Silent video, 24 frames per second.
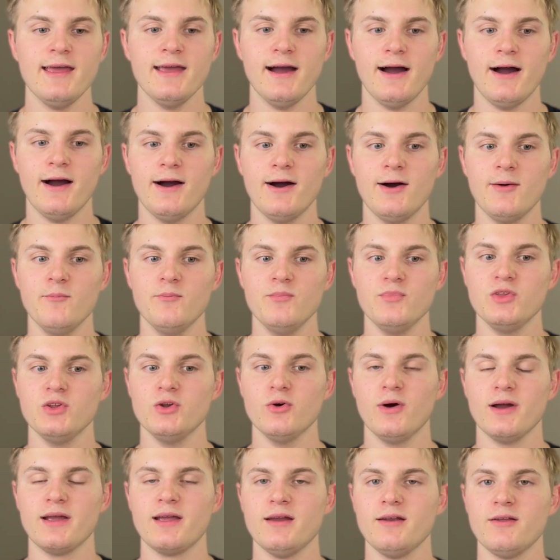Um, you
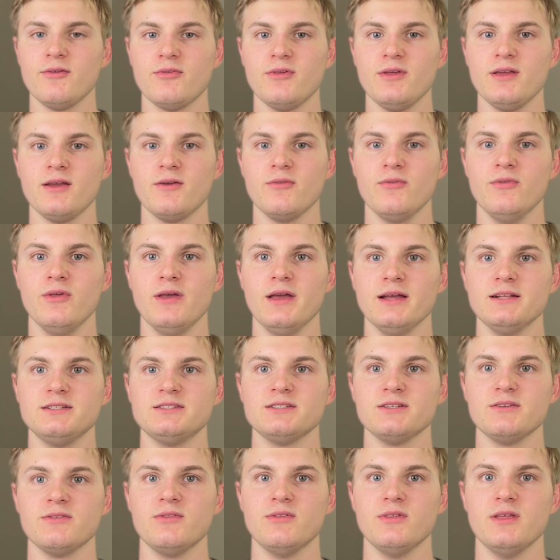know, I kind of think
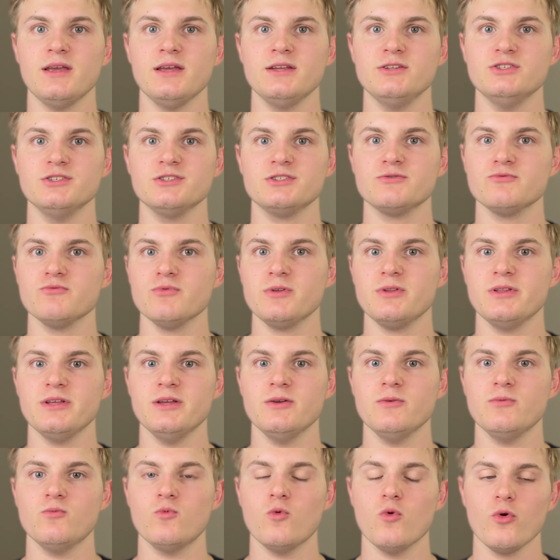that they just
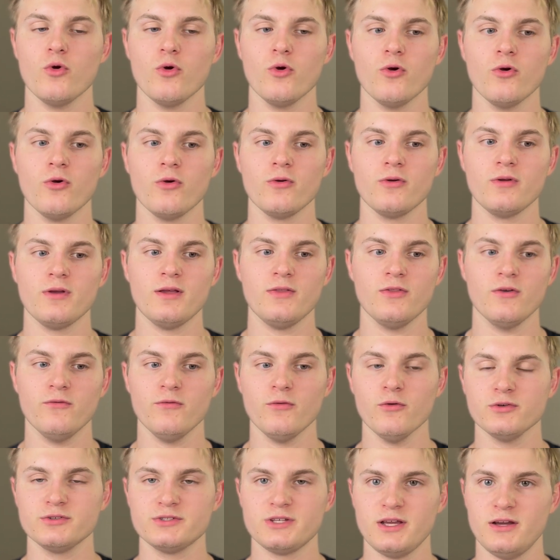really were in the
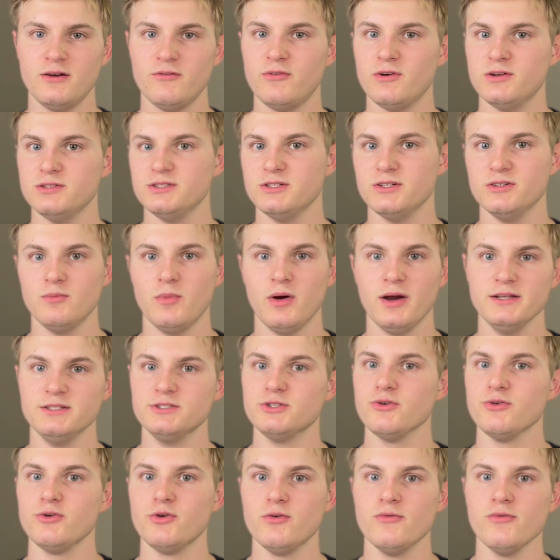first half undone by
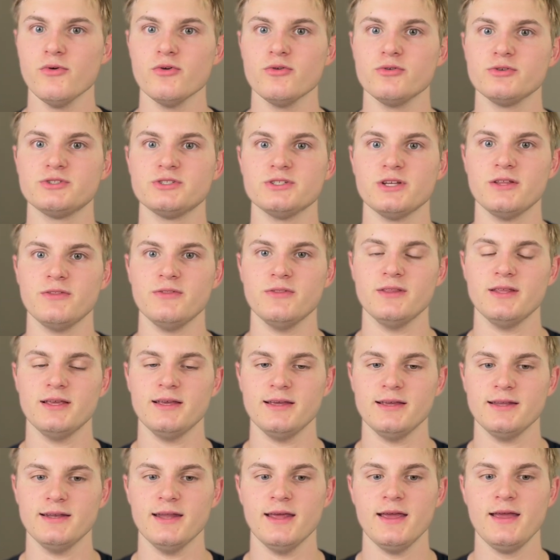turnovers and
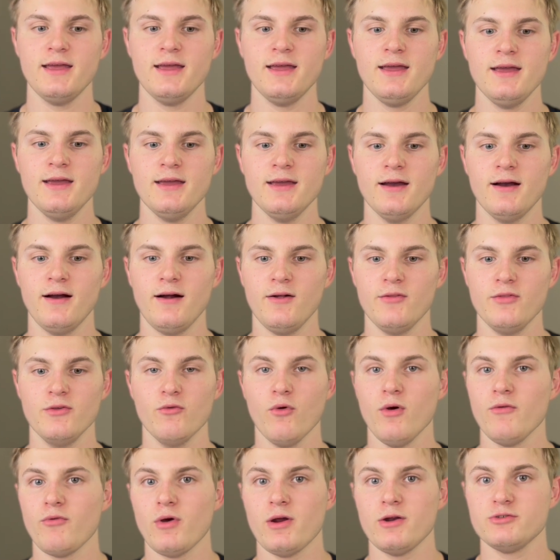then uh, the
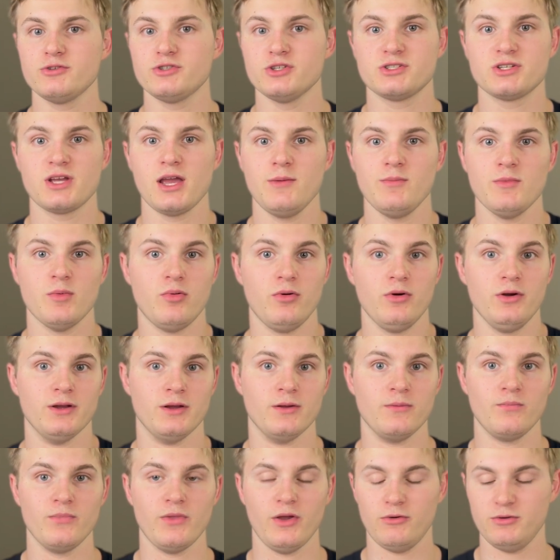Rough Riders just came to play.
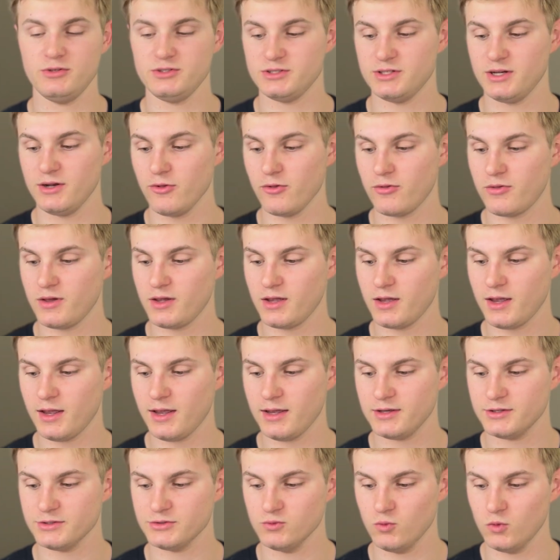That was another thing
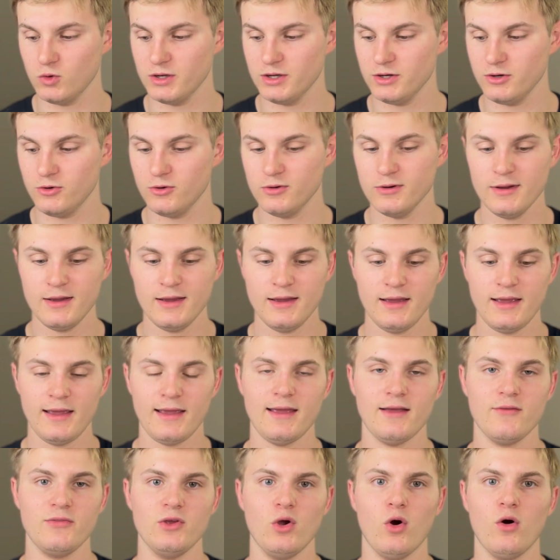as well.
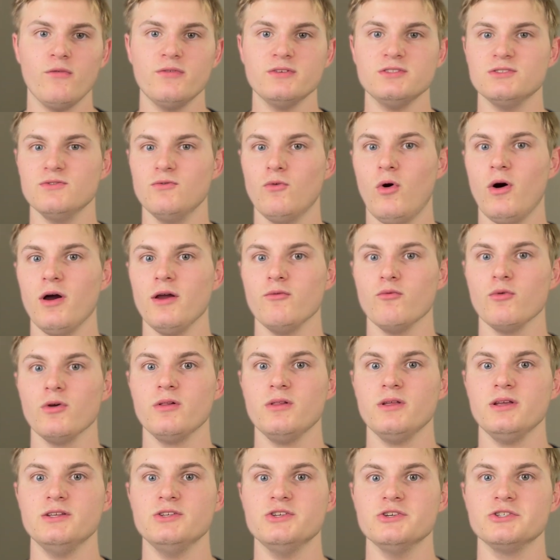And the offensive line
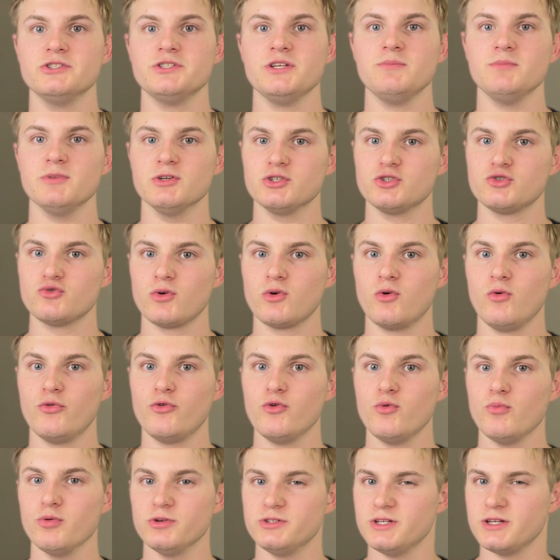really just seemed to struggle
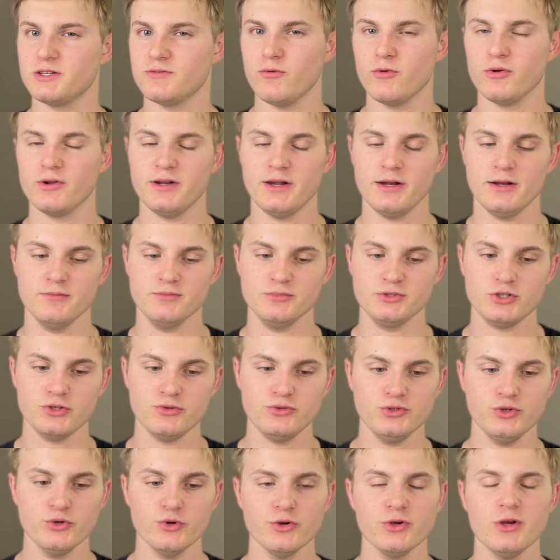to protect Vernon Adams
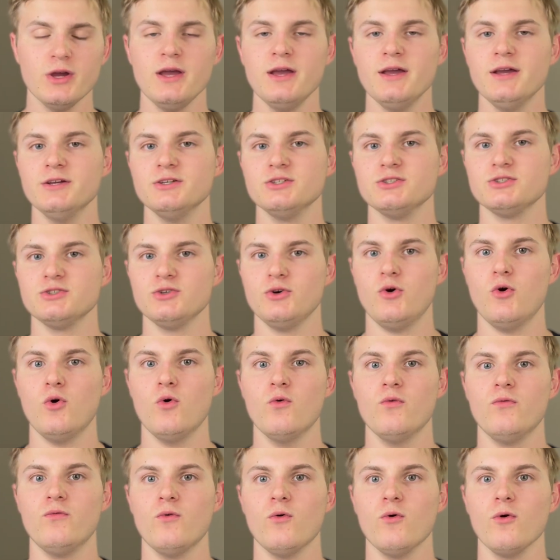Jr. So
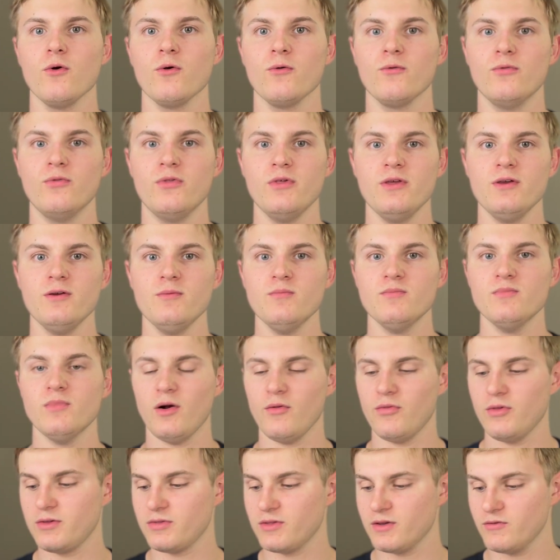for them, I
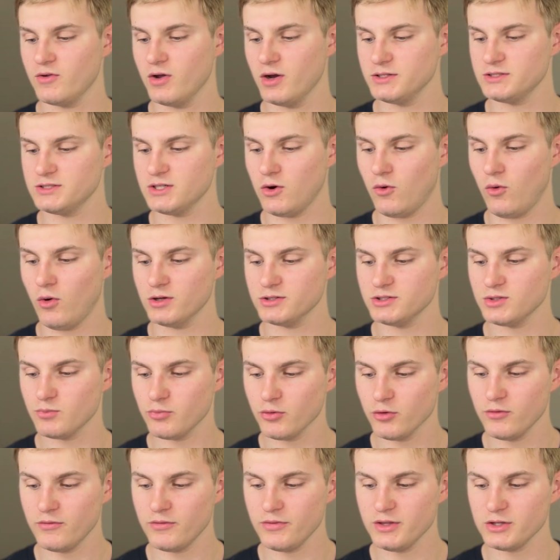think they've got a lot to
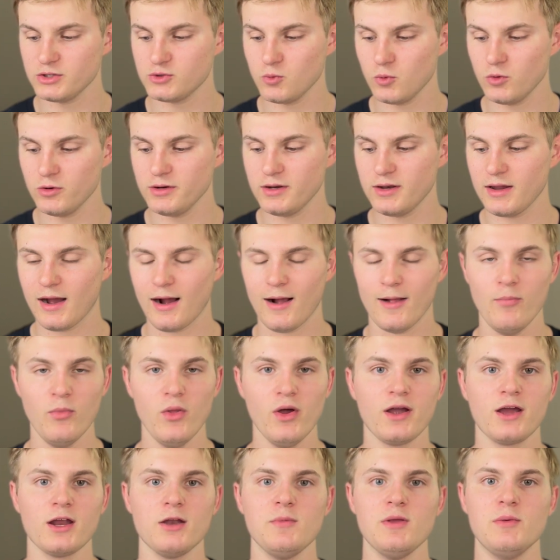prove in this one. I'm
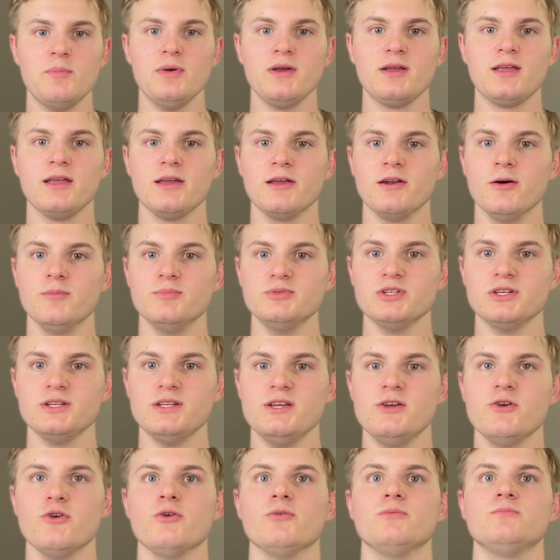not going to be picking an upset
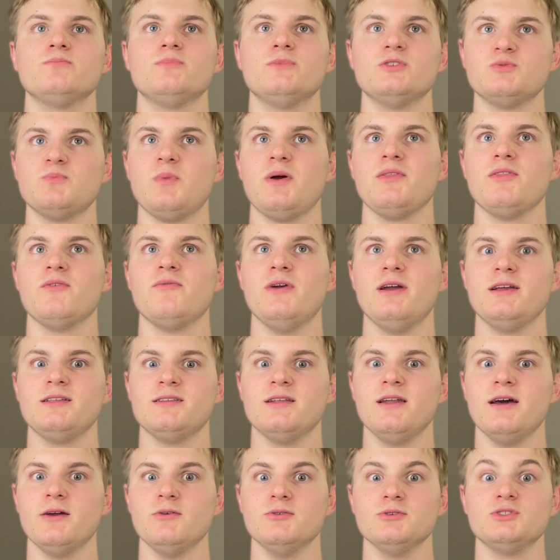here, despite the fact
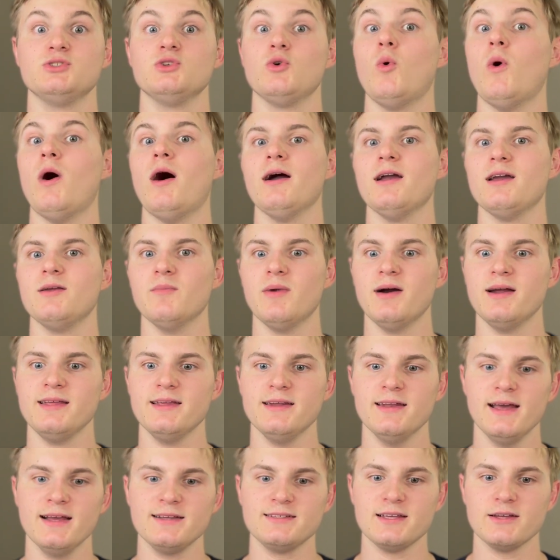that I was so high and mighty
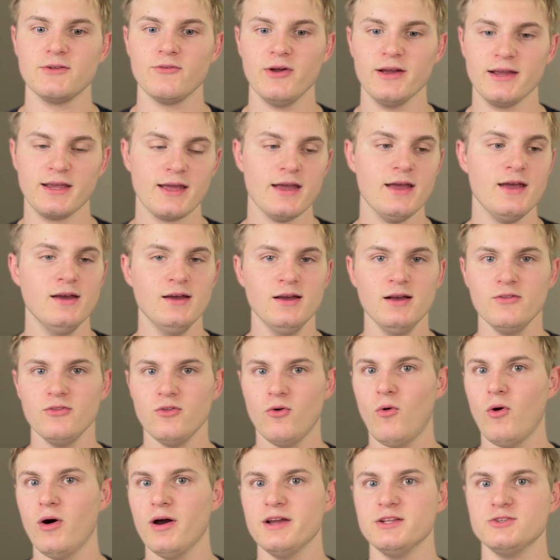and acting like the
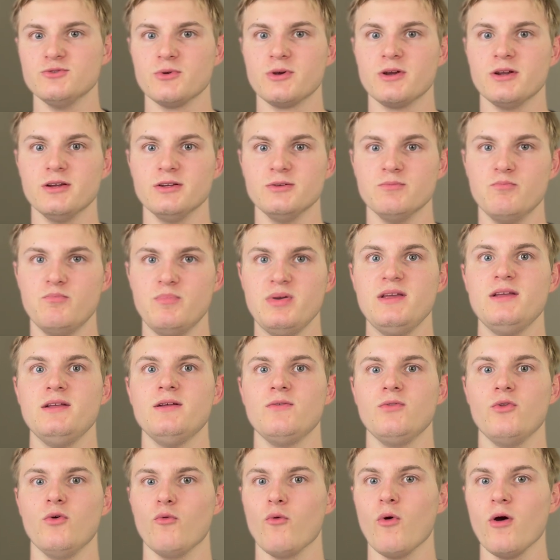Lions were going to beat
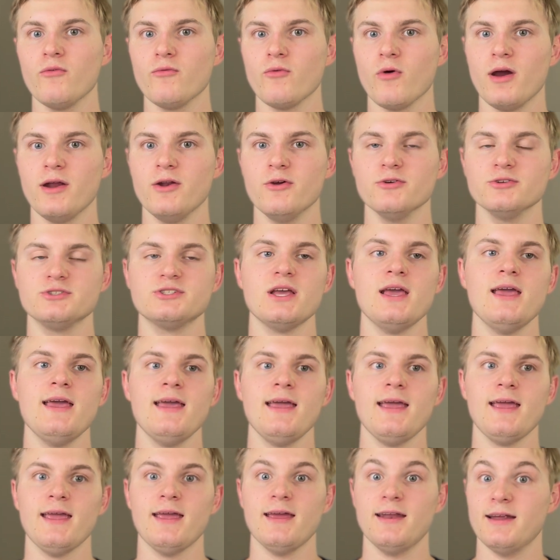the Rough Riders
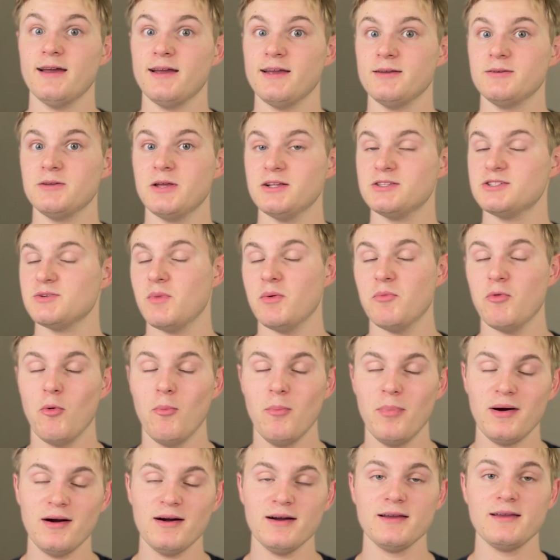and I get some humble
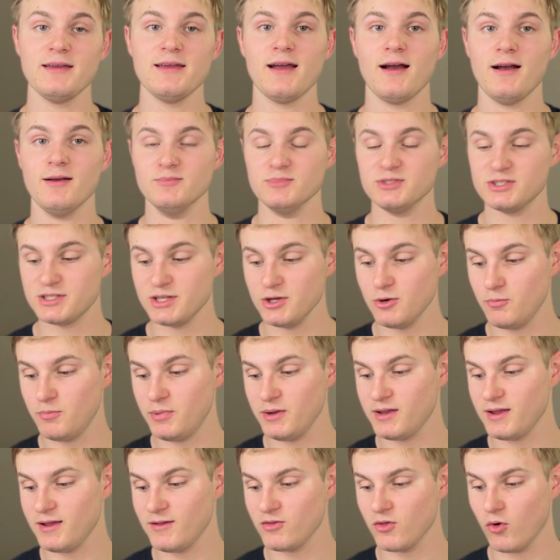pie. I'm still
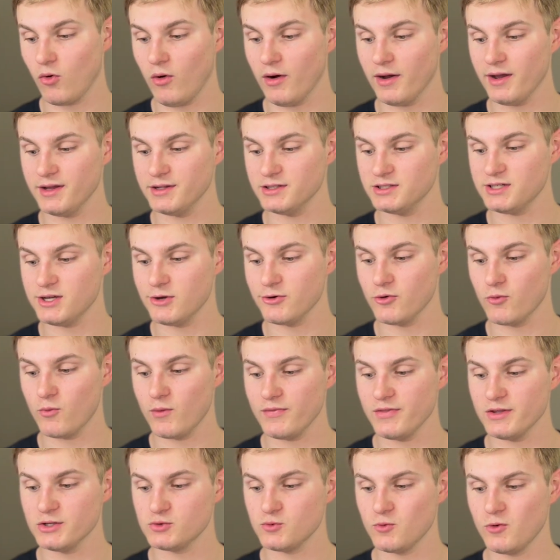picking the Lions here to
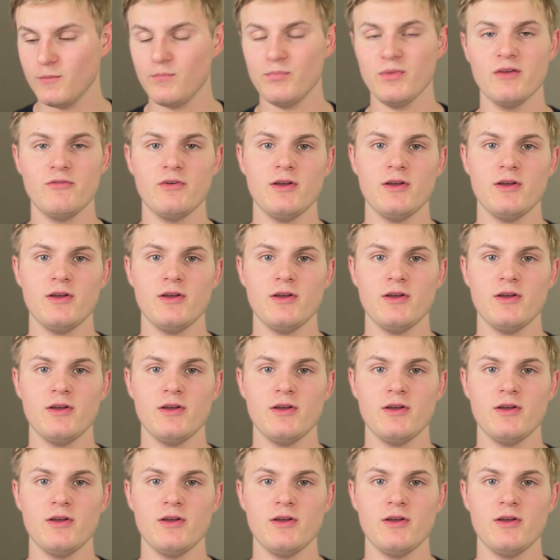win this one. If